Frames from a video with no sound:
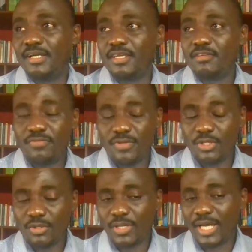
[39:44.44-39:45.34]
even
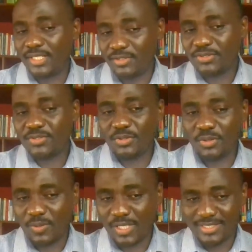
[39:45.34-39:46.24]
though I don't know
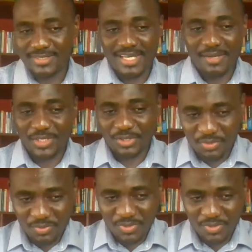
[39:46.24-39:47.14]
what is coming
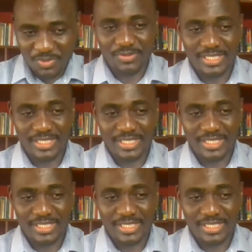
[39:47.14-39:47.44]
tomorrow,